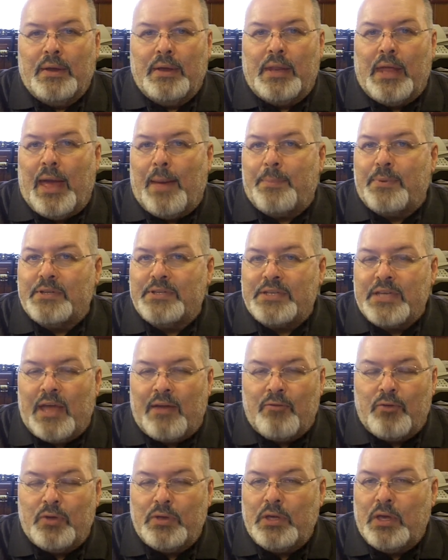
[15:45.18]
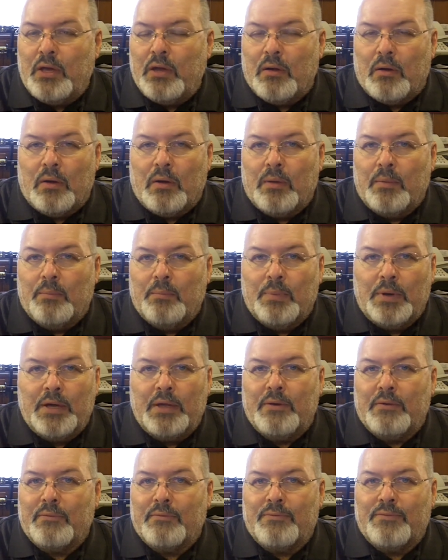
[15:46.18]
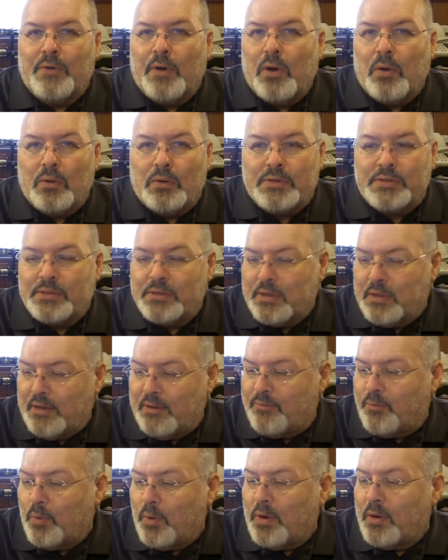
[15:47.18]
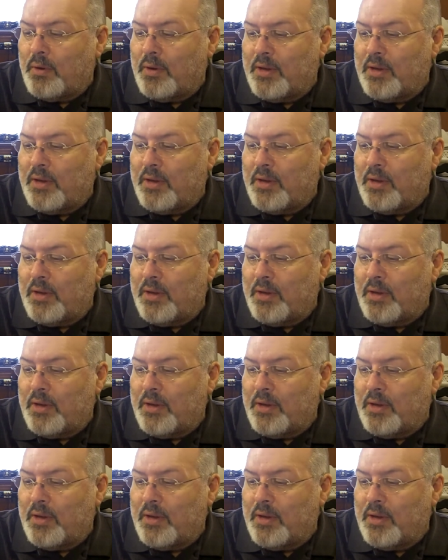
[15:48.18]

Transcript: It happens every year. But folks, if